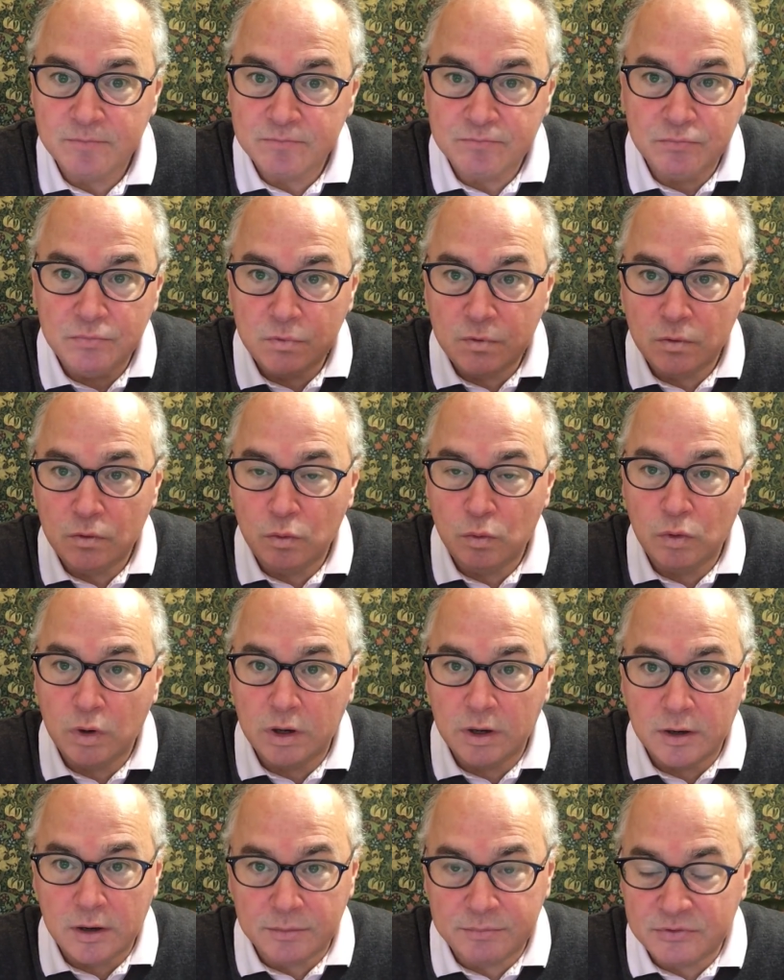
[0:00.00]
new
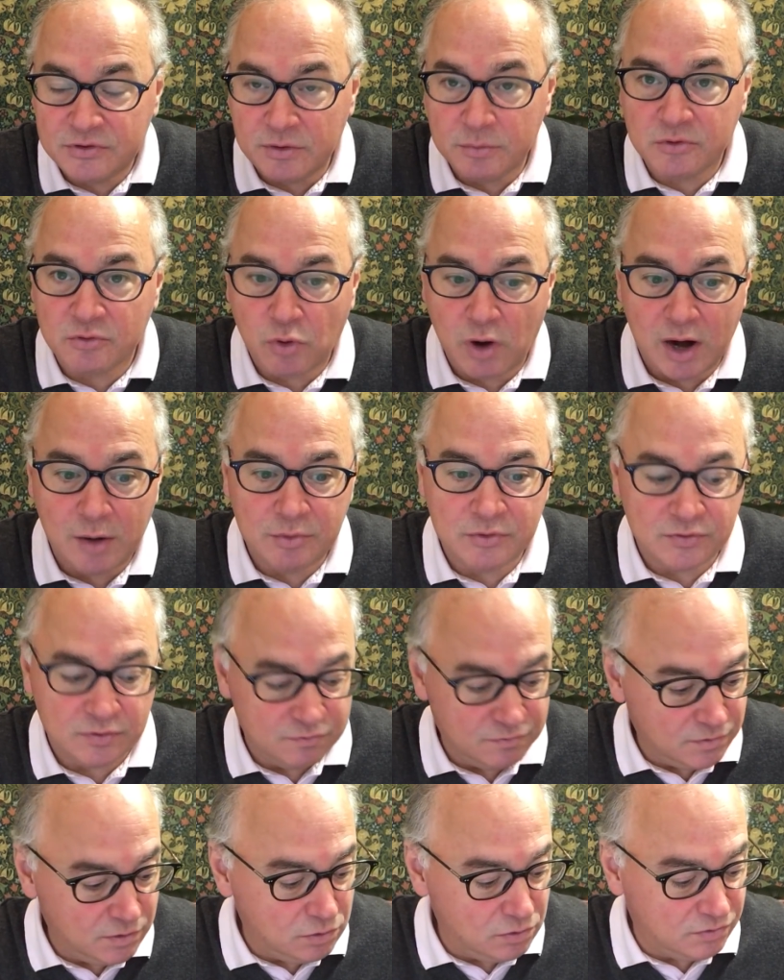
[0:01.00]
subscribers
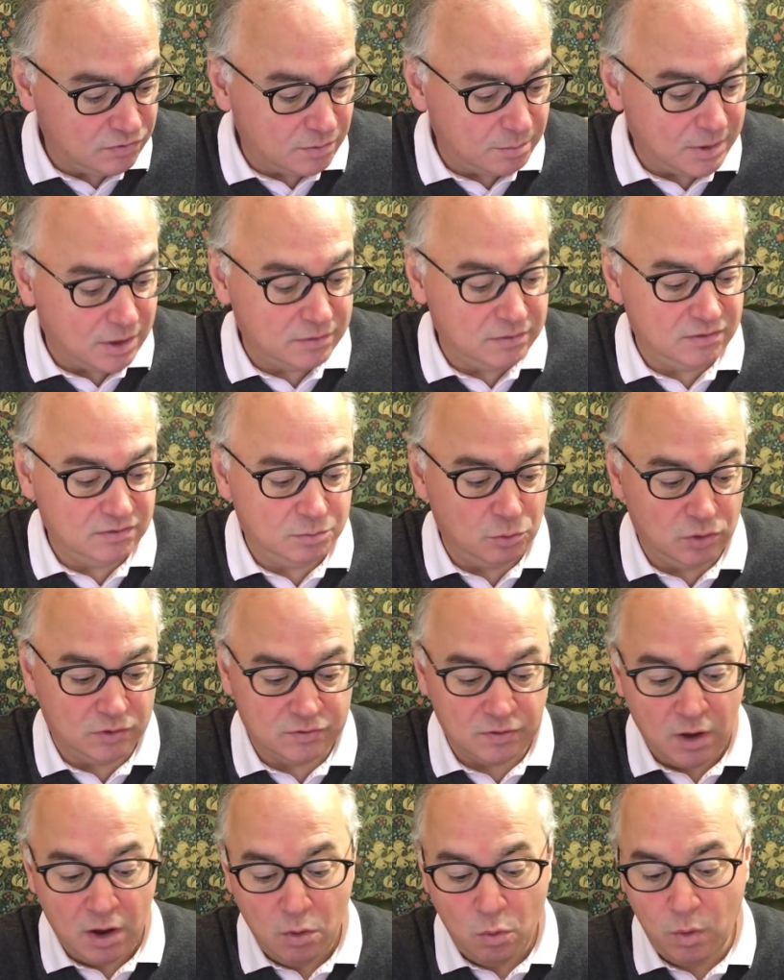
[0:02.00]
and viewers about these
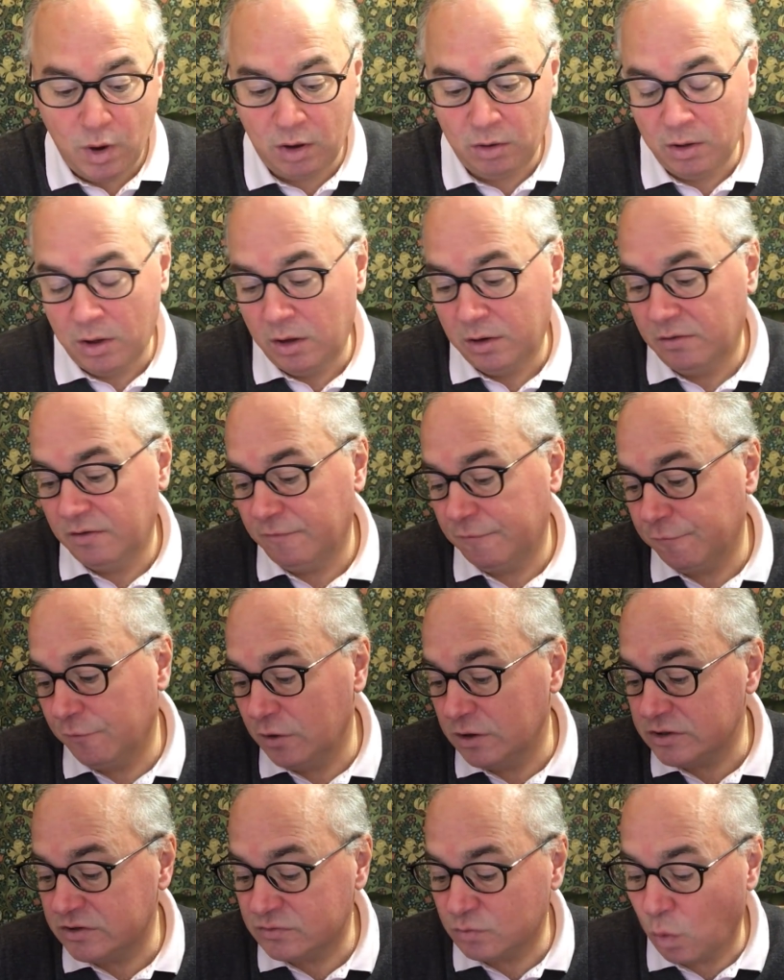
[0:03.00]
books. Well, the
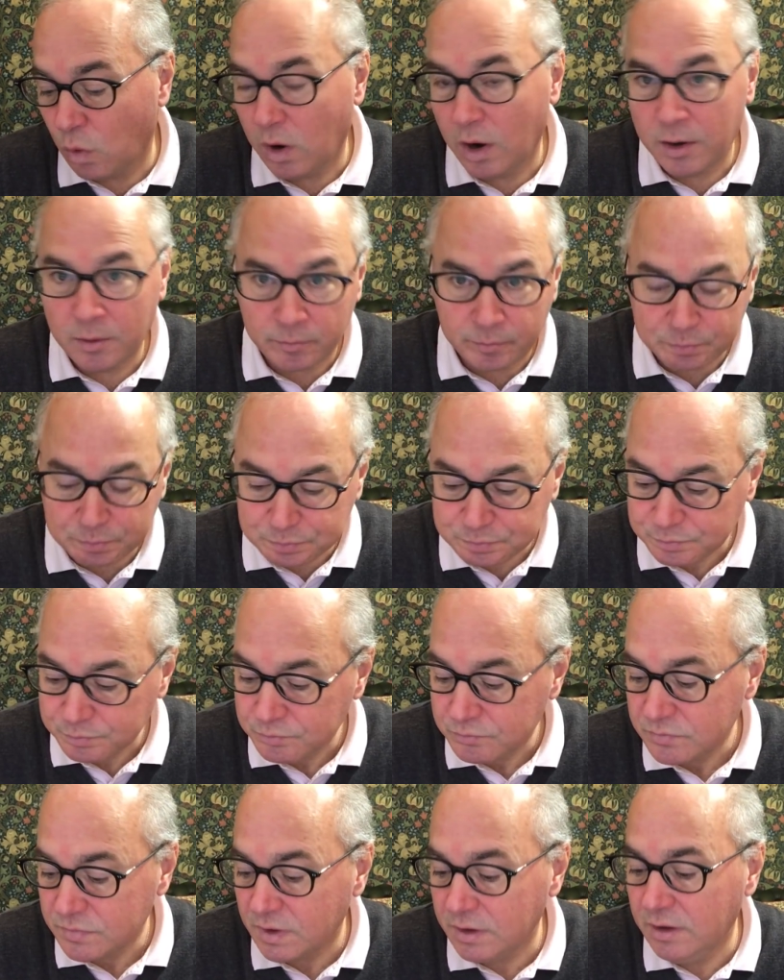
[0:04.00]
first one
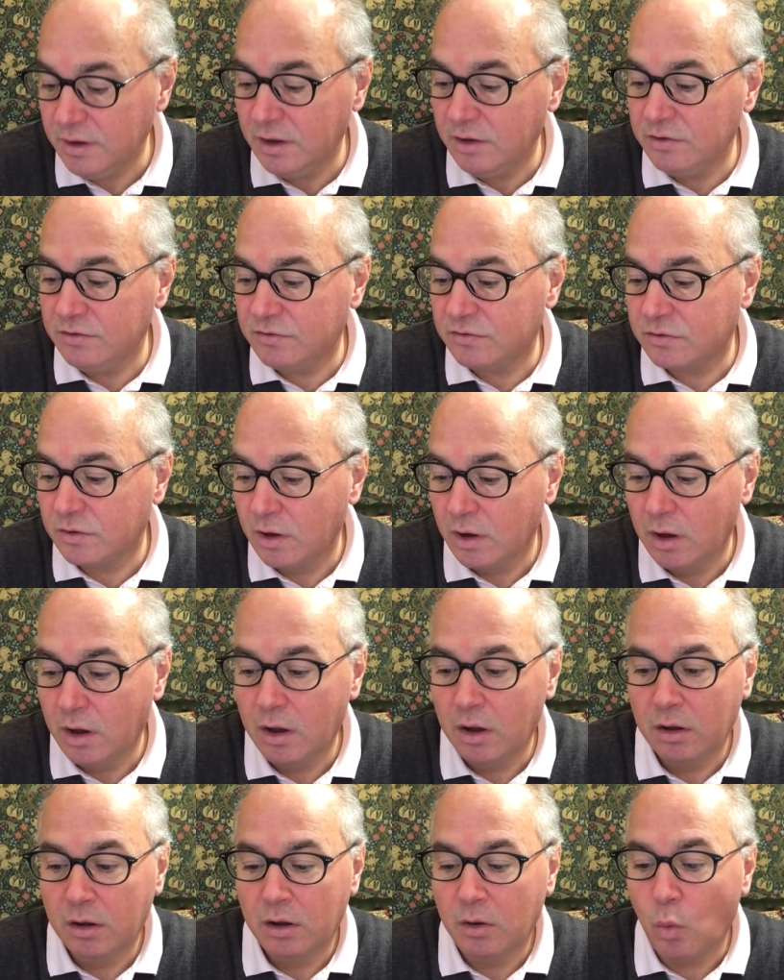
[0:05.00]
is
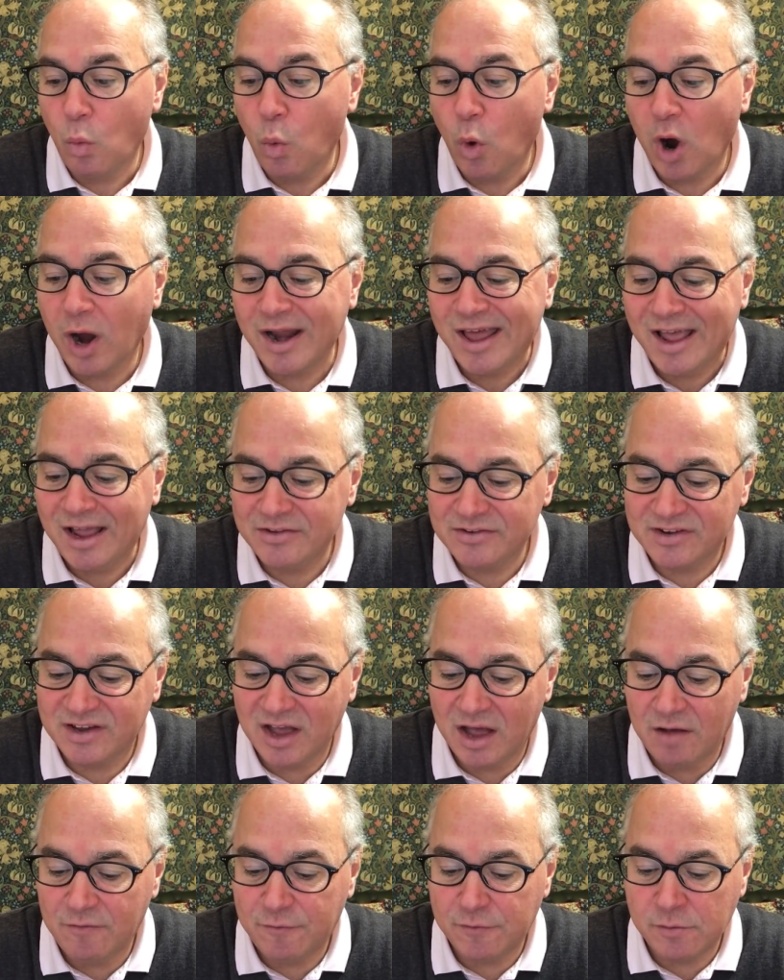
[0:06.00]
What Has
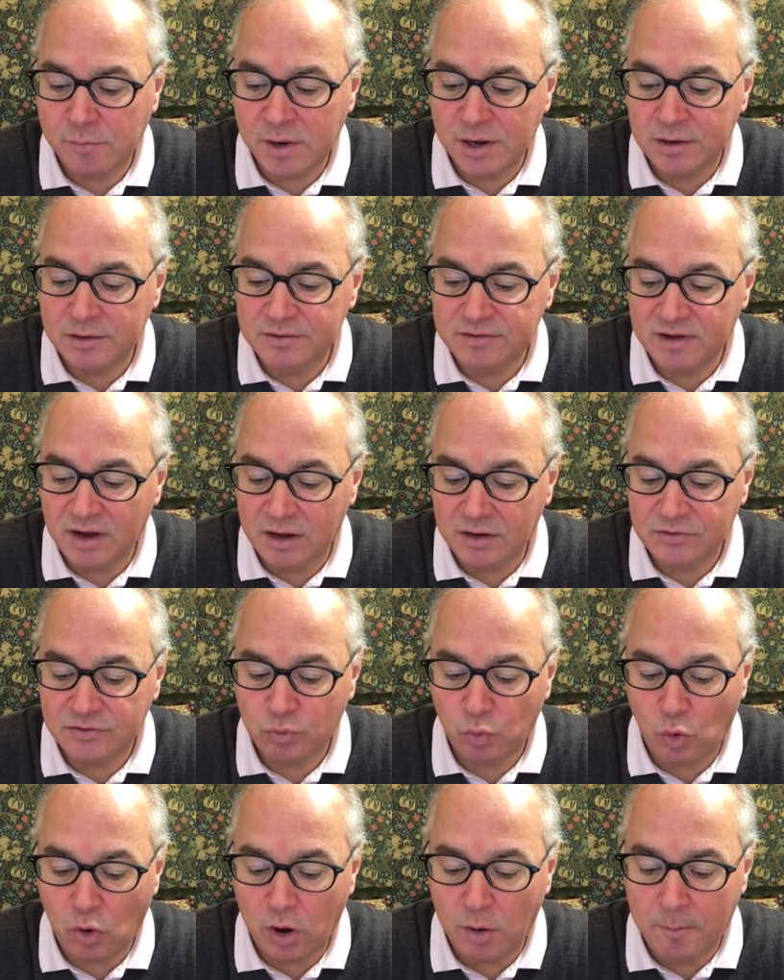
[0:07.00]
Government Done
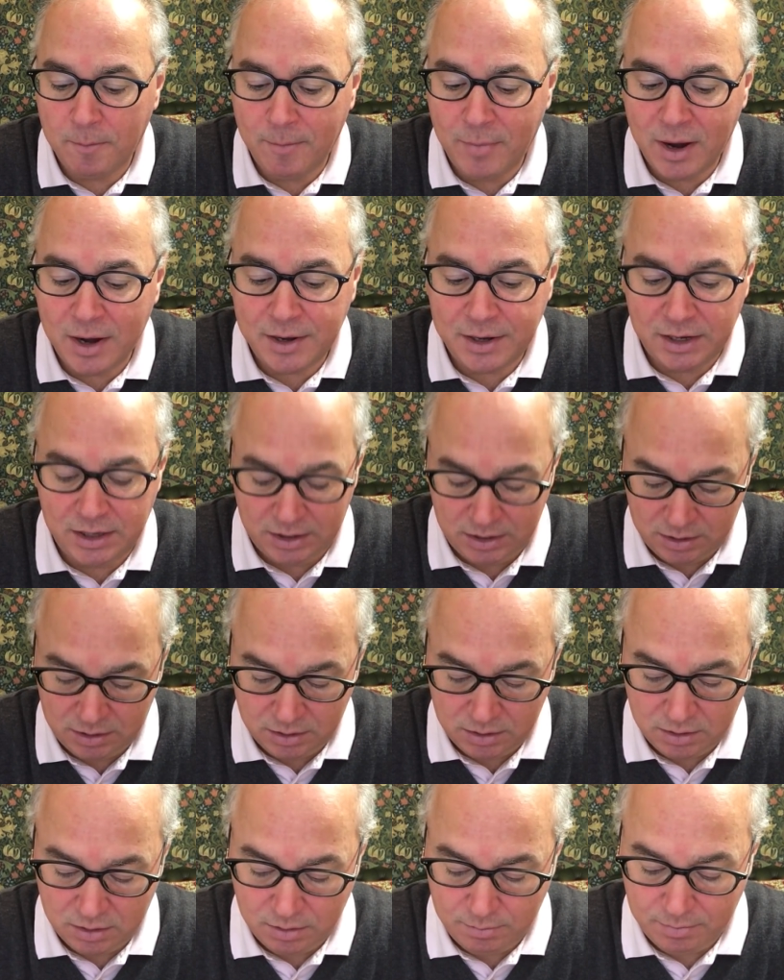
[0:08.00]
to Our Money
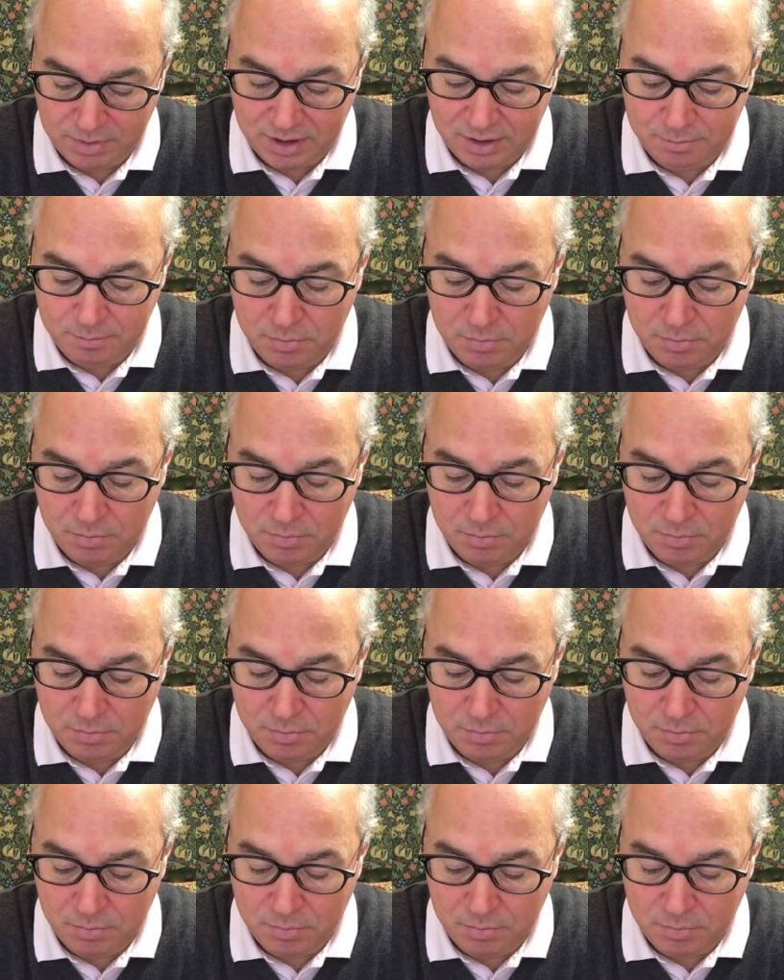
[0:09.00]
by